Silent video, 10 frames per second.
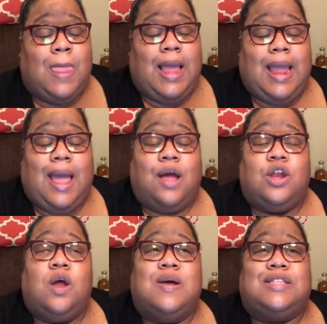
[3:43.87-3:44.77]
And, you
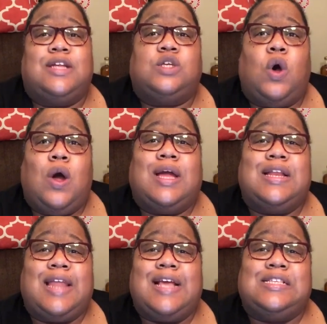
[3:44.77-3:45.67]
know, if they
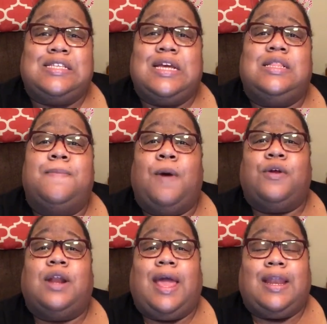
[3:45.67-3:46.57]
talking, they see the
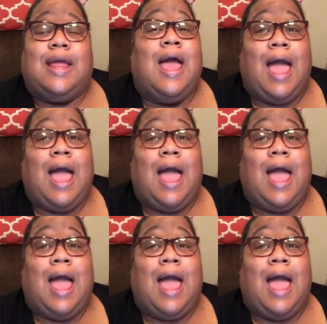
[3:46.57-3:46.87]
murder lady.